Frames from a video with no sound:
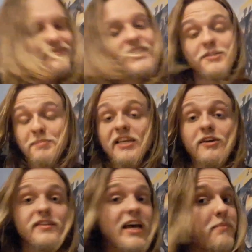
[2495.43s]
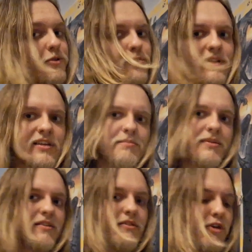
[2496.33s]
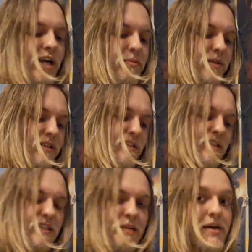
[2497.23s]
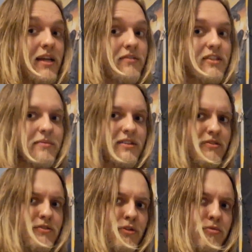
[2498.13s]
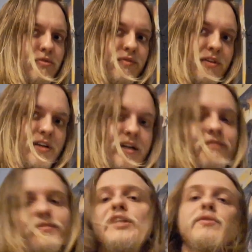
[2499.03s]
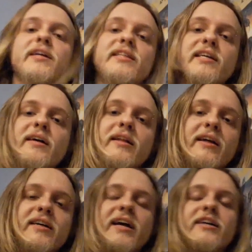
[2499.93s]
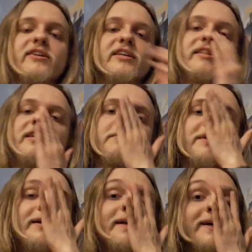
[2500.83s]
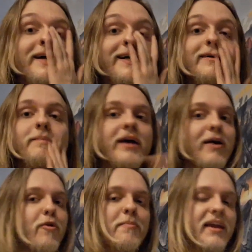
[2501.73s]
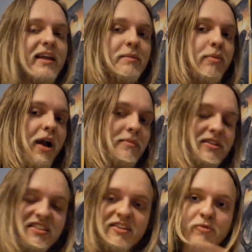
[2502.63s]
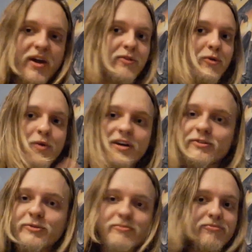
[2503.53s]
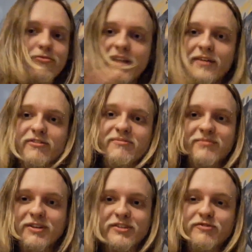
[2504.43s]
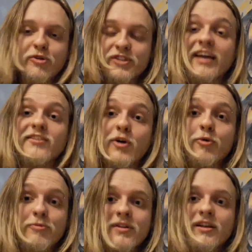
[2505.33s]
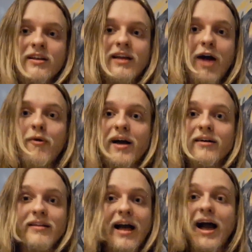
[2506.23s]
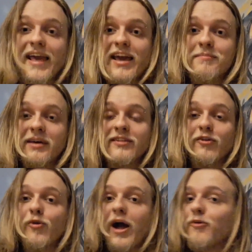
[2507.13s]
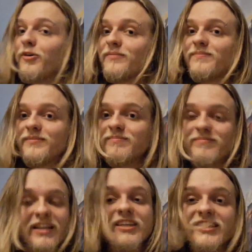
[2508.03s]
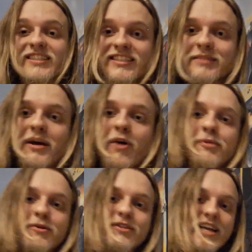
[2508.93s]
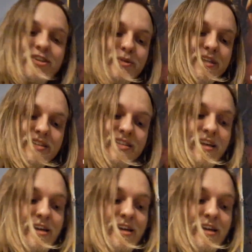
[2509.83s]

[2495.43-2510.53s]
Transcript: Speaking of Taproot, be on the lookout because they might have something to do with a video idea that I got cooking up. But I won't make any promises on when or what or whatever, because of course I know how I am and I know how inconsistent my upload schedule is.